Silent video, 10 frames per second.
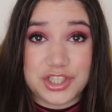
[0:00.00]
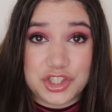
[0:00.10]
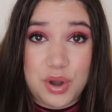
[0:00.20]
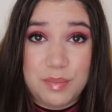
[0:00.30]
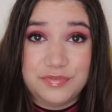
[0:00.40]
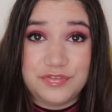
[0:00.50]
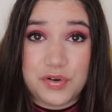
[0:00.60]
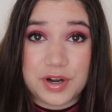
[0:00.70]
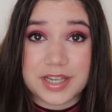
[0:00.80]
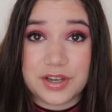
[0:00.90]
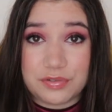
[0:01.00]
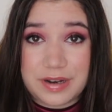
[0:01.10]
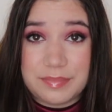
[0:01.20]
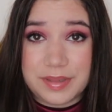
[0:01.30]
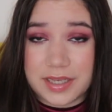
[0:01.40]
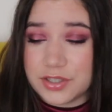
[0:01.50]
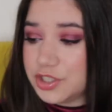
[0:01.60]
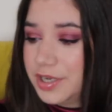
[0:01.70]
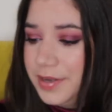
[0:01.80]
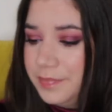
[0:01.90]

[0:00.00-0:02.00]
Tom Ford cream blush